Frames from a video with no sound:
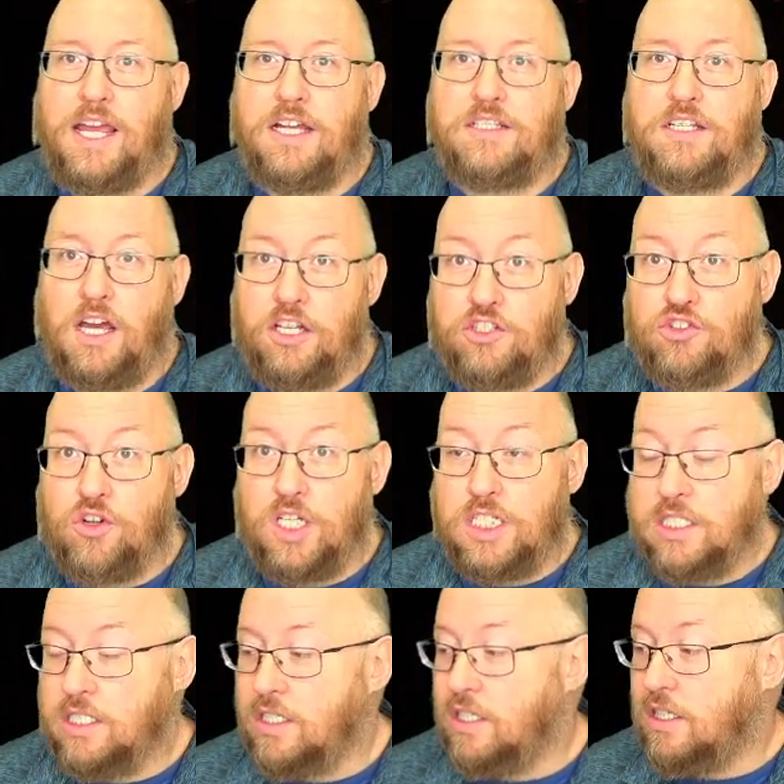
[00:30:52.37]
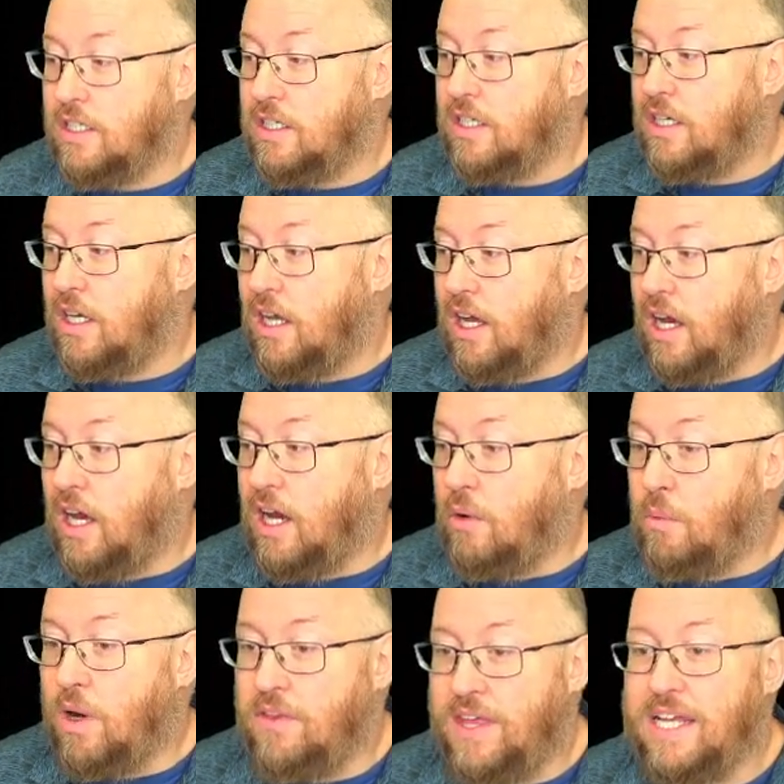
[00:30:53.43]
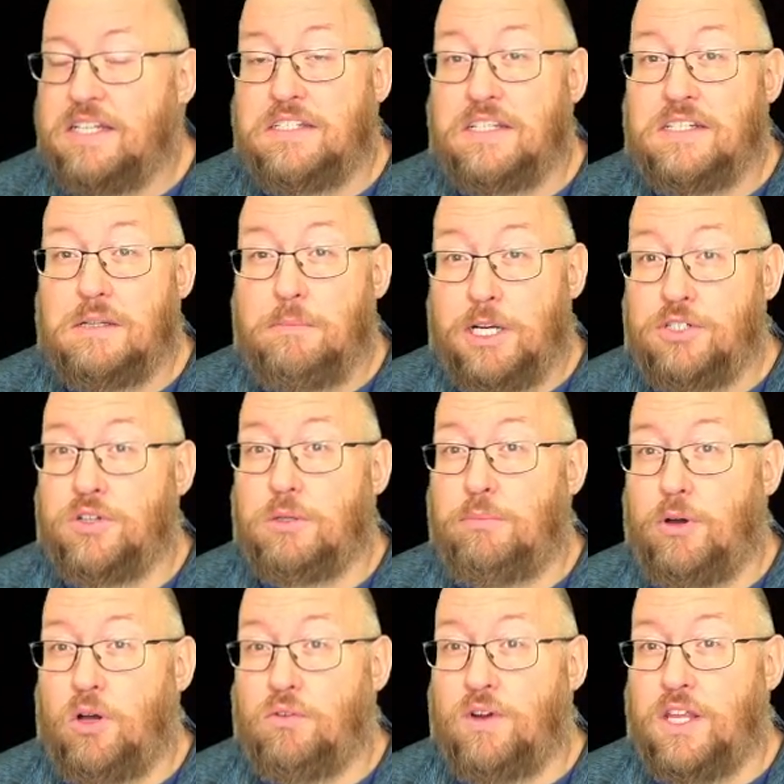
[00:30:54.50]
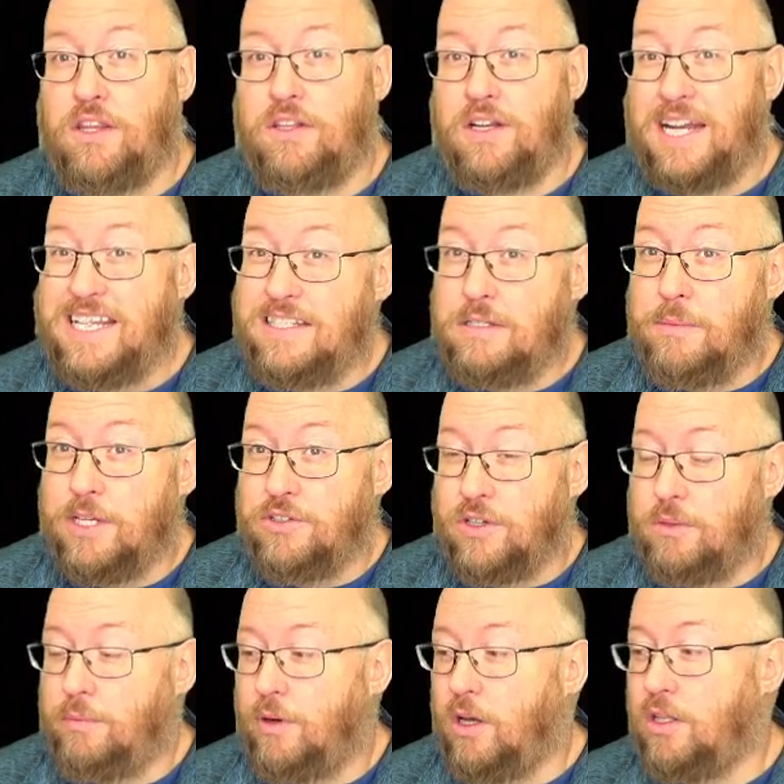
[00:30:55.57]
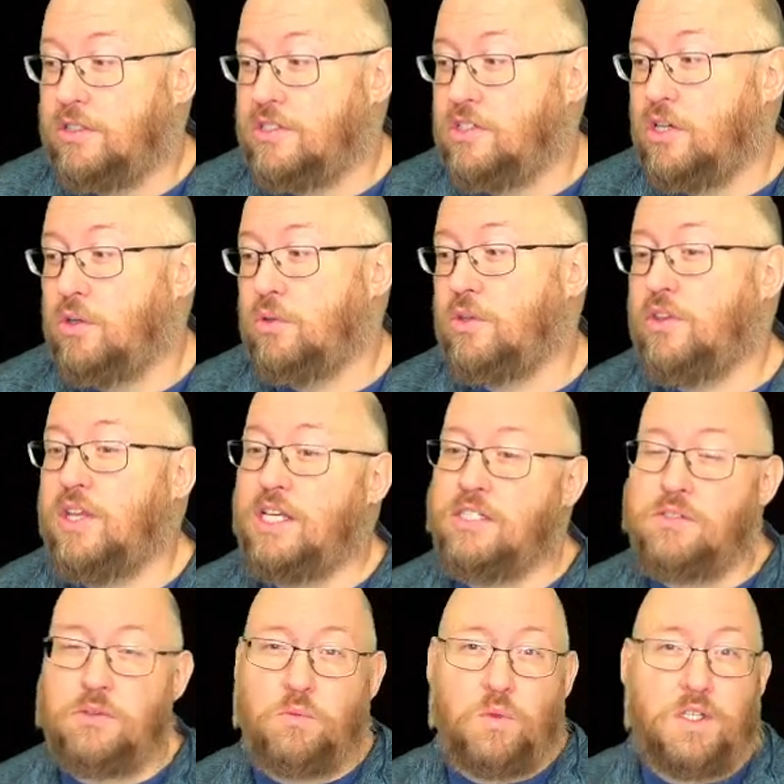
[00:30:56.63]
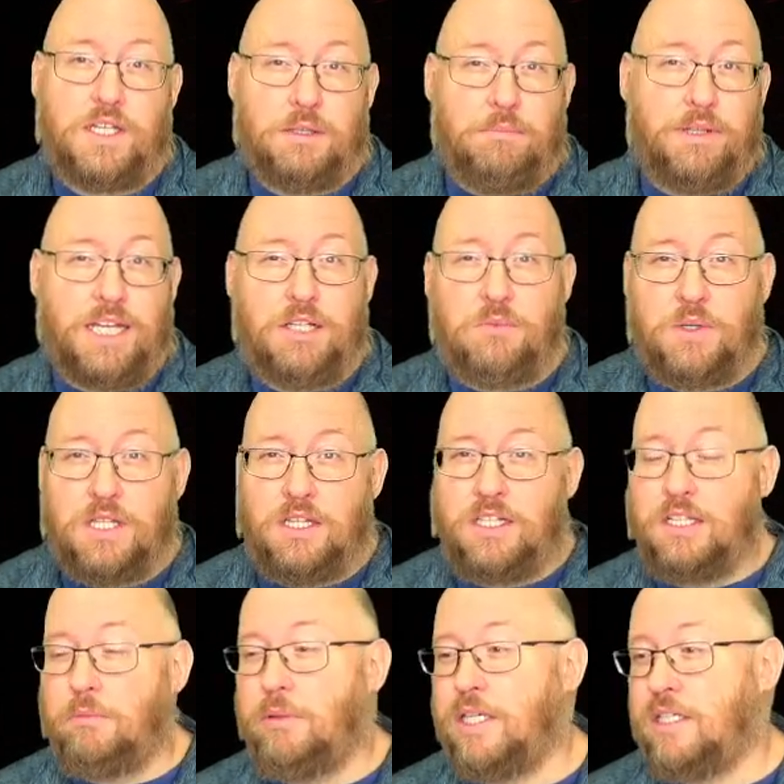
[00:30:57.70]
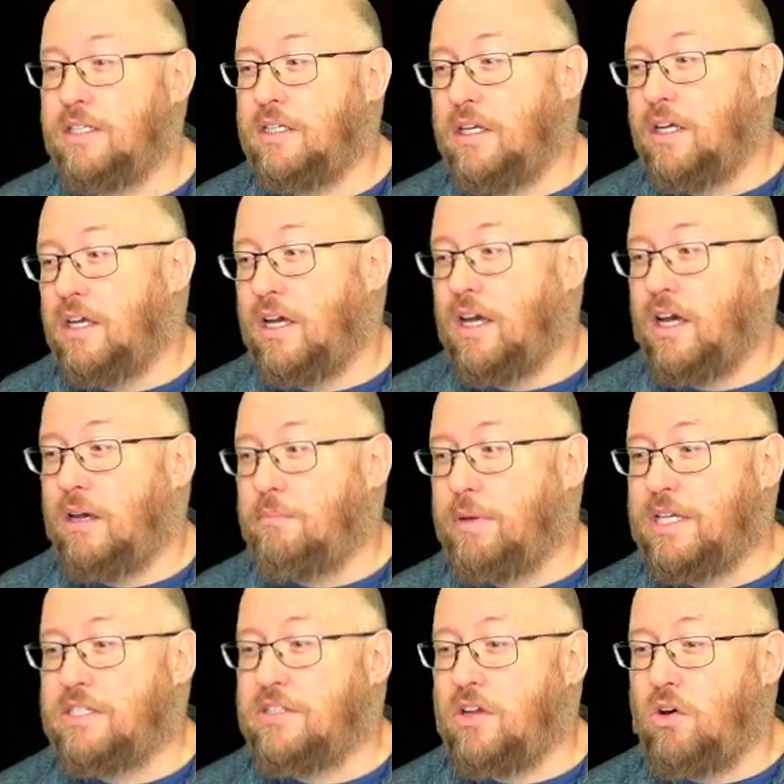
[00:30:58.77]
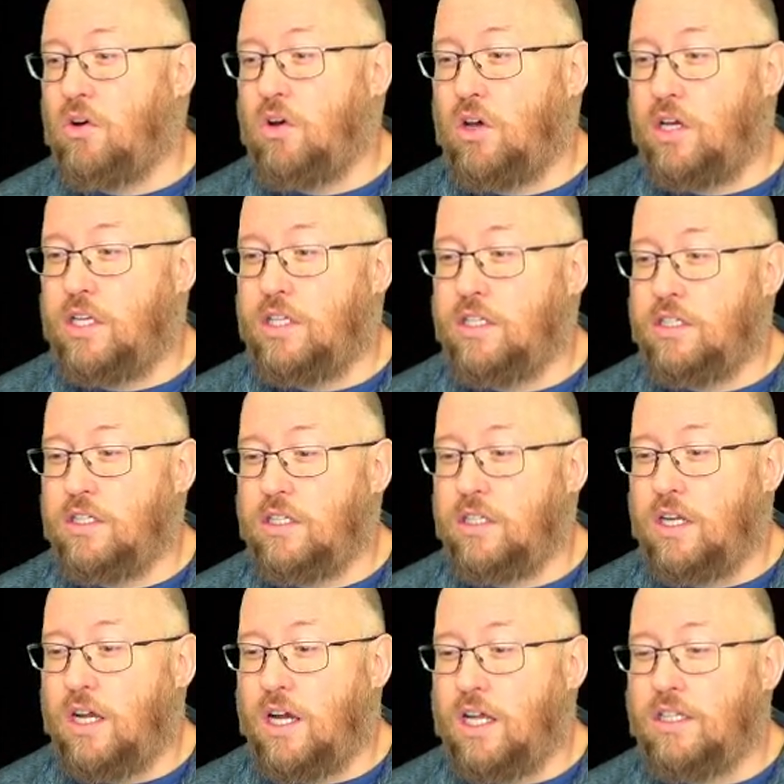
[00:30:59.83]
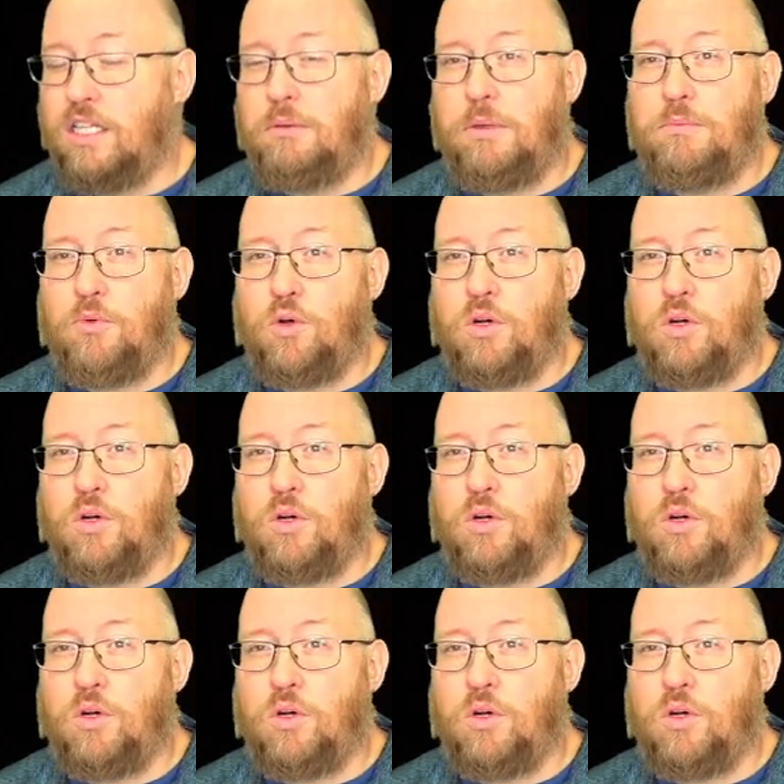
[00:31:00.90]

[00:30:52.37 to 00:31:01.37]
Tundra, where that is a symmetric ball rather than an asymmetric ball. So things will get played with a little bit based on a little bit more